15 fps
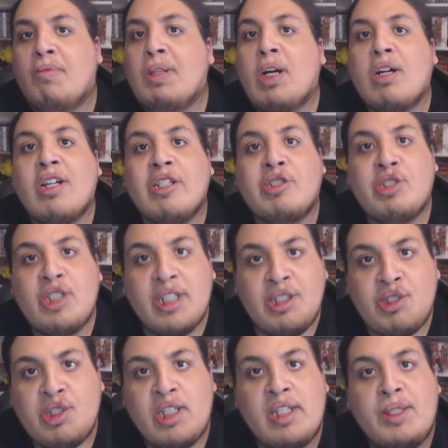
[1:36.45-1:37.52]
Look at
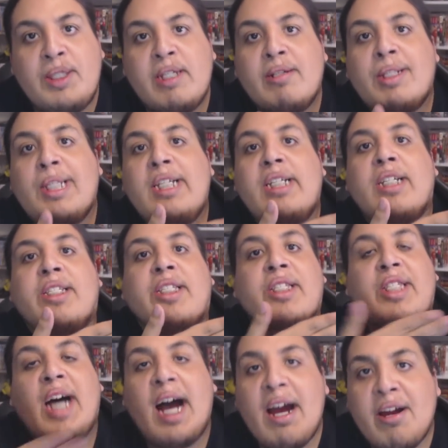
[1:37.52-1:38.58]
Shinji. Nearly his
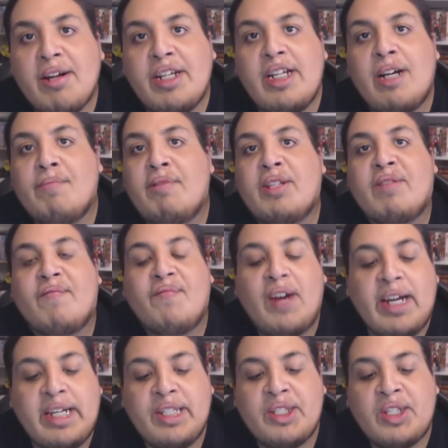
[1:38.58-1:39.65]
entirety of his
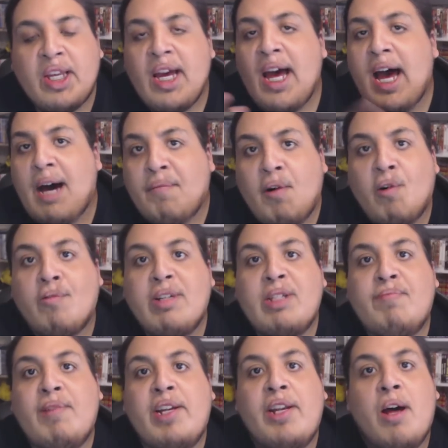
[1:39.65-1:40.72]
fights have always
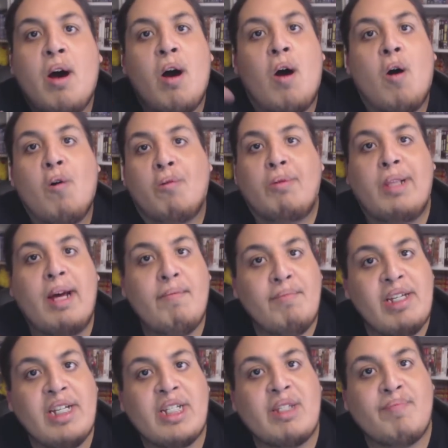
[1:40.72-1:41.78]
been, oh, let
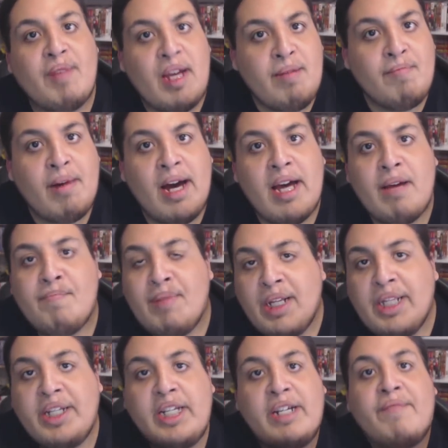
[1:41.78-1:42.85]
me explain my
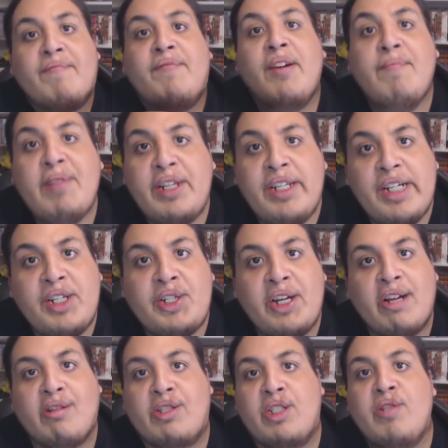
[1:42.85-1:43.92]
ability in vivid
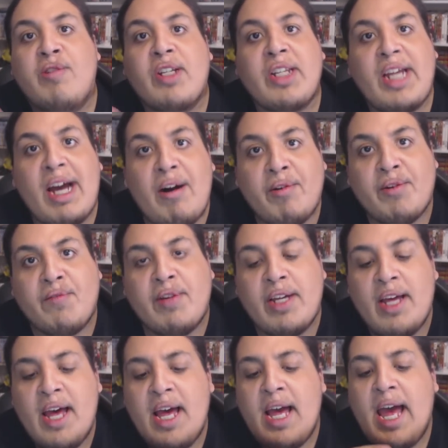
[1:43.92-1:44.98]
detail so you can counter it.
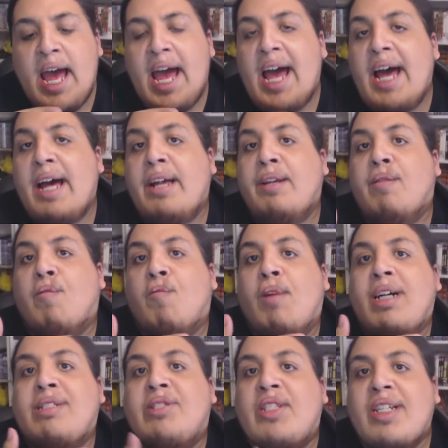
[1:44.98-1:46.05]
And
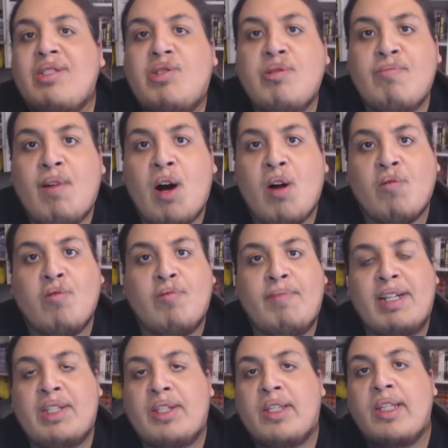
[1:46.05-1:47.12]
when Senjumaru
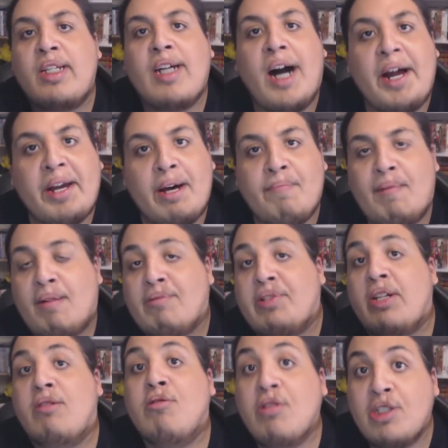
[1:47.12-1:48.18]
basically got up, I was
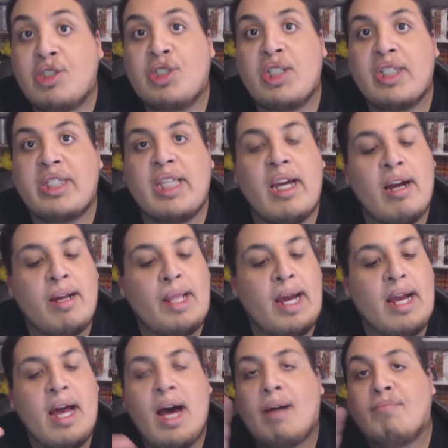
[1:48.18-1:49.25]
like, good shit there.
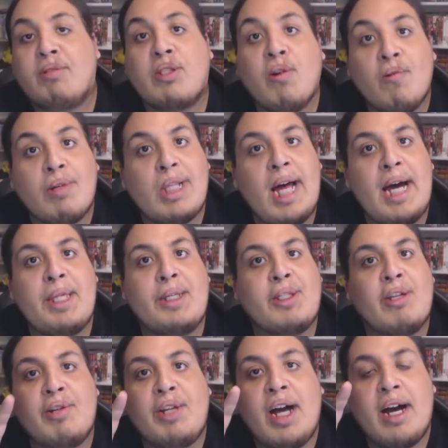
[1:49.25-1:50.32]
Like, I'm so glad that
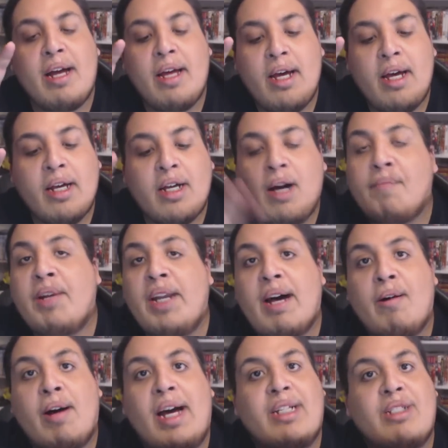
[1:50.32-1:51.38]
they're not coming
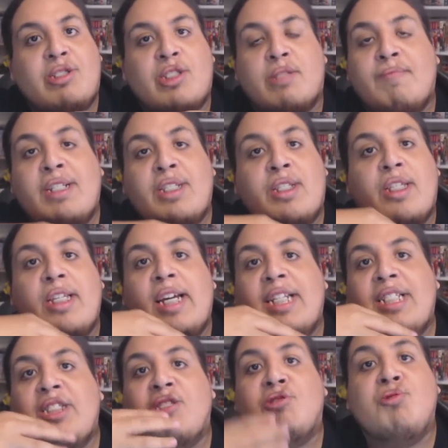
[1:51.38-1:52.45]
out as just basically
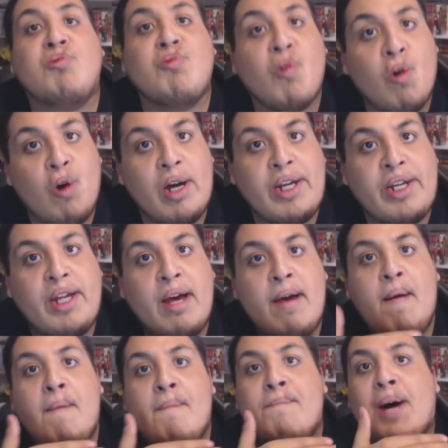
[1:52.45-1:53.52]
getting destroyed
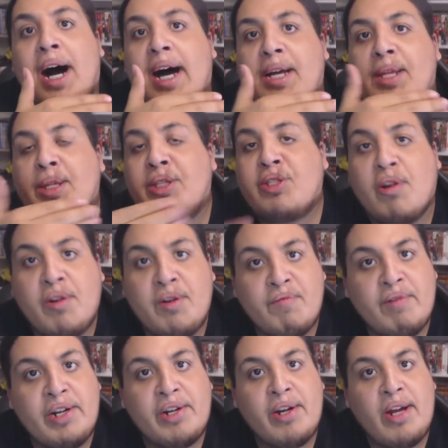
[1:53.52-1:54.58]
by the Stern
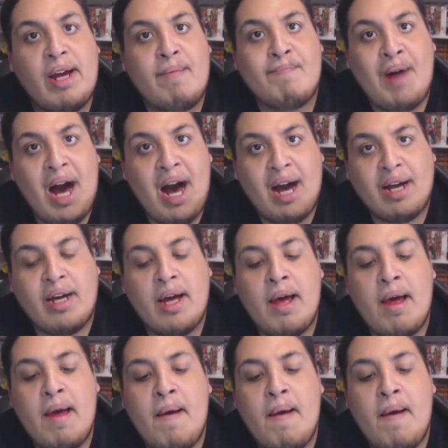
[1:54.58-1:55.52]
Ritter and Bach.